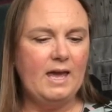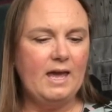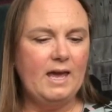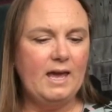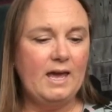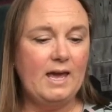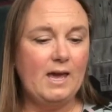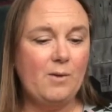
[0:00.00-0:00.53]

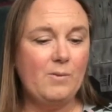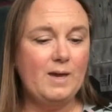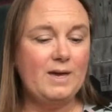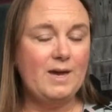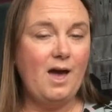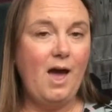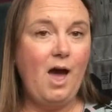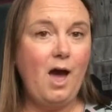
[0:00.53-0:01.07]
"Here we
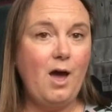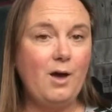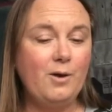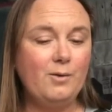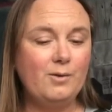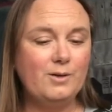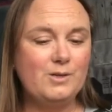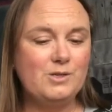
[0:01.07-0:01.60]

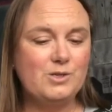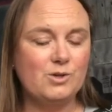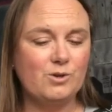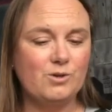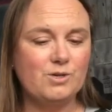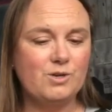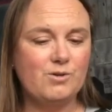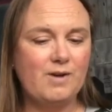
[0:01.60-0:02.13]
go,"
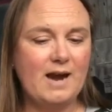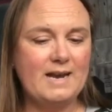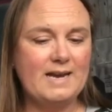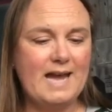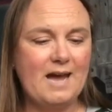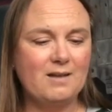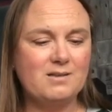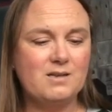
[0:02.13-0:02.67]
George cried
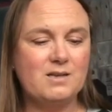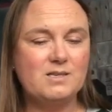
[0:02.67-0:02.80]
out.